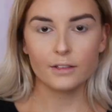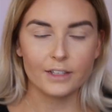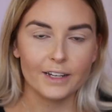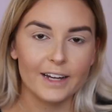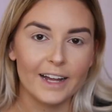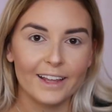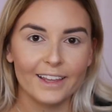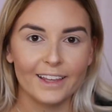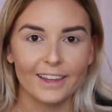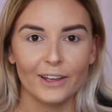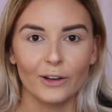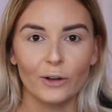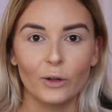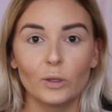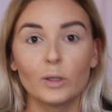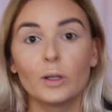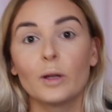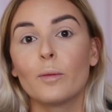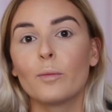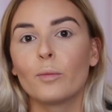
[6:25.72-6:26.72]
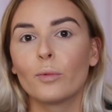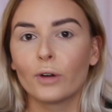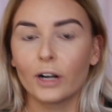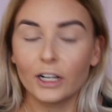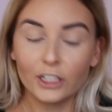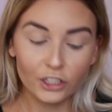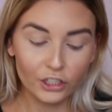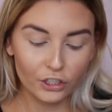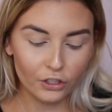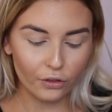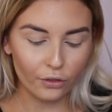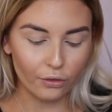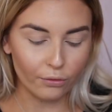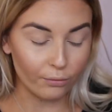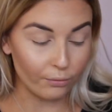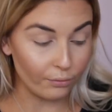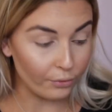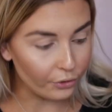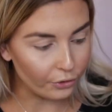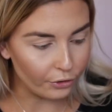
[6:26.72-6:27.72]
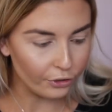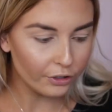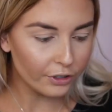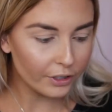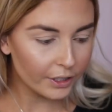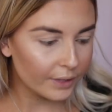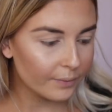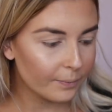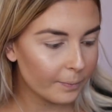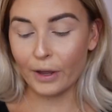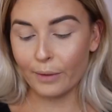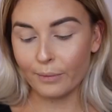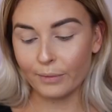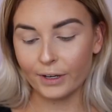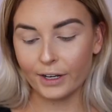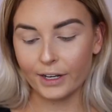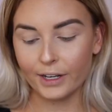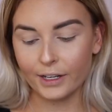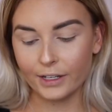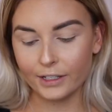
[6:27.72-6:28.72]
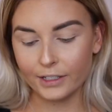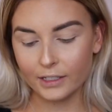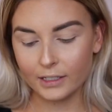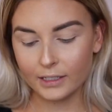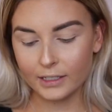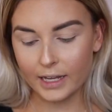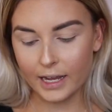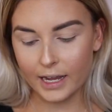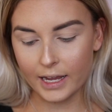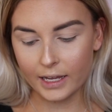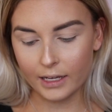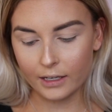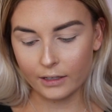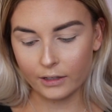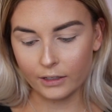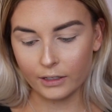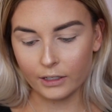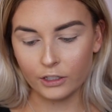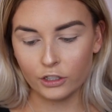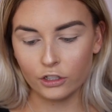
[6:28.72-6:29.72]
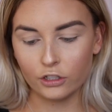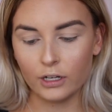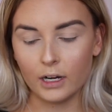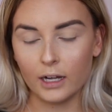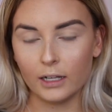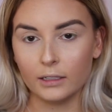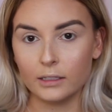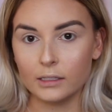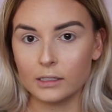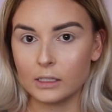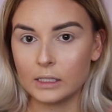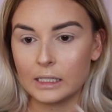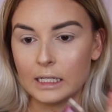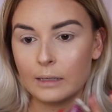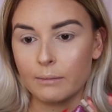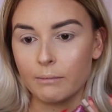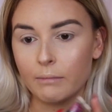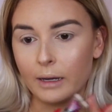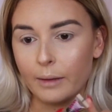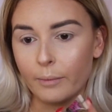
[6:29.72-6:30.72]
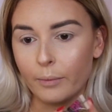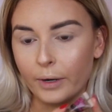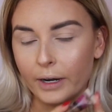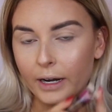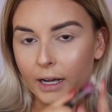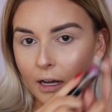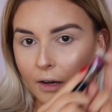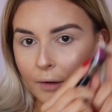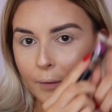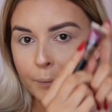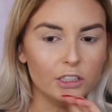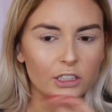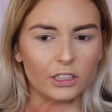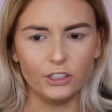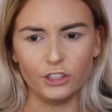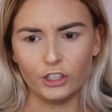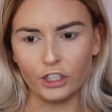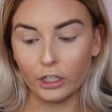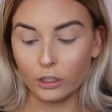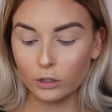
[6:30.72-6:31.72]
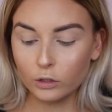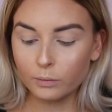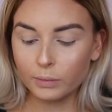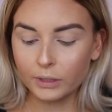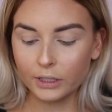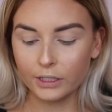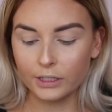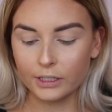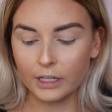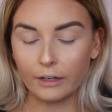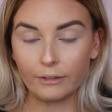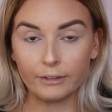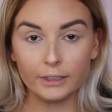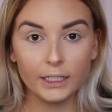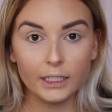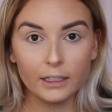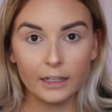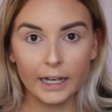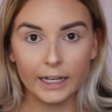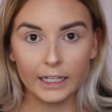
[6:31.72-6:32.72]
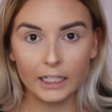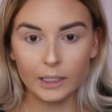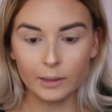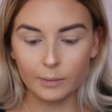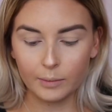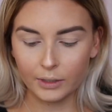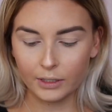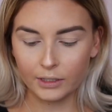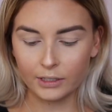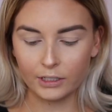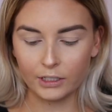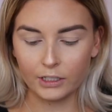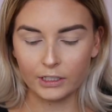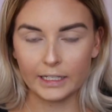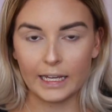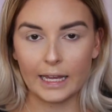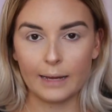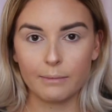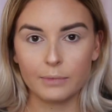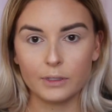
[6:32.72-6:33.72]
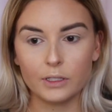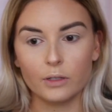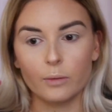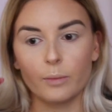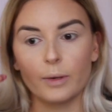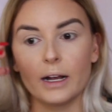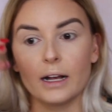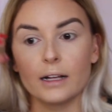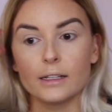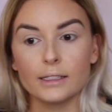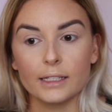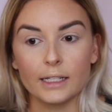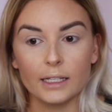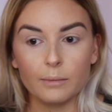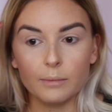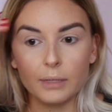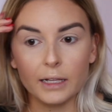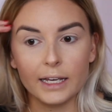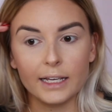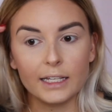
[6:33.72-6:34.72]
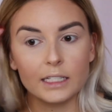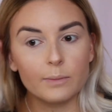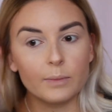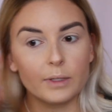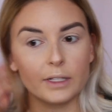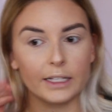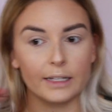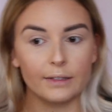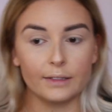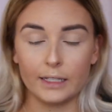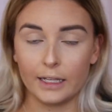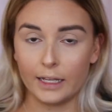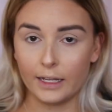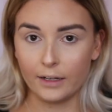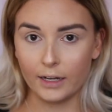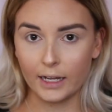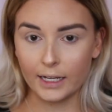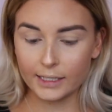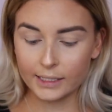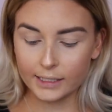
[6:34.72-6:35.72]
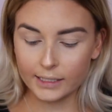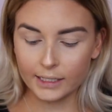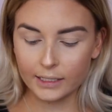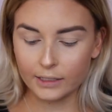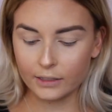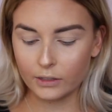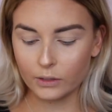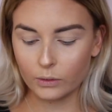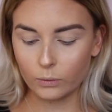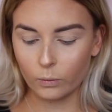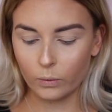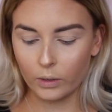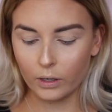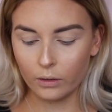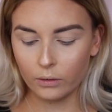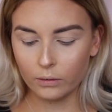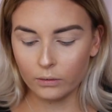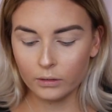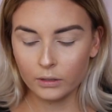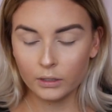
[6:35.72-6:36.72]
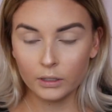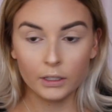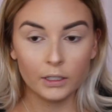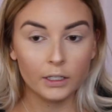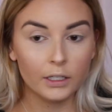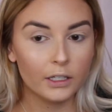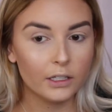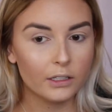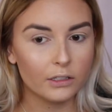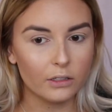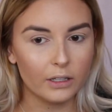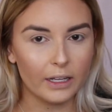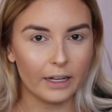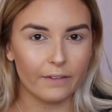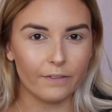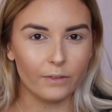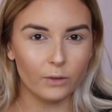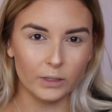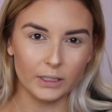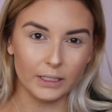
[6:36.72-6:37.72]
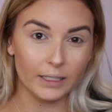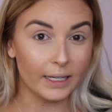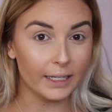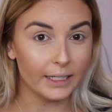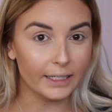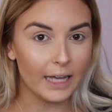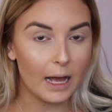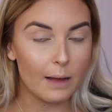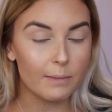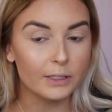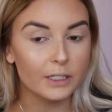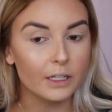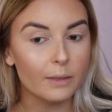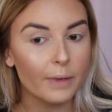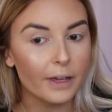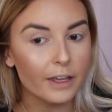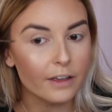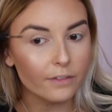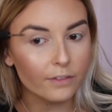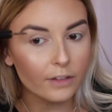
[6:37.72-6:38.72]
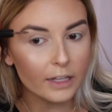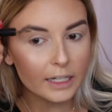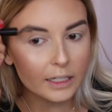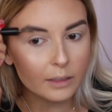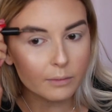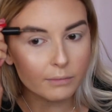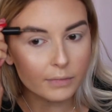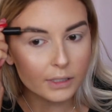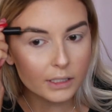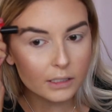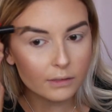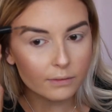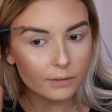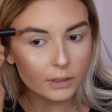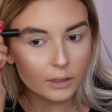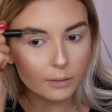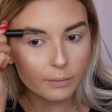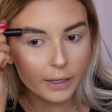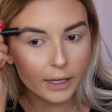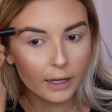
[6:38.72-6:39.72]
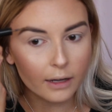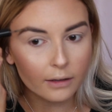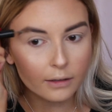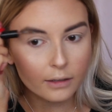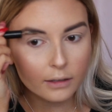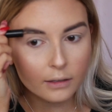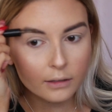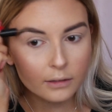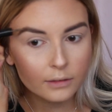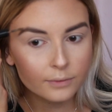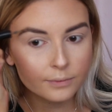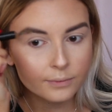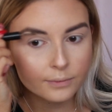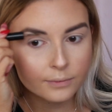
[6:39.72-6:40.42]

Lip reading: So now that they're all brushed through, I'm gonna just take the Australis Tint My Brow gel because I really like it because it just keeps the brows in place, but it gives it that nice tint as well. So like it fills in any gaps that you may have like missed with the powder.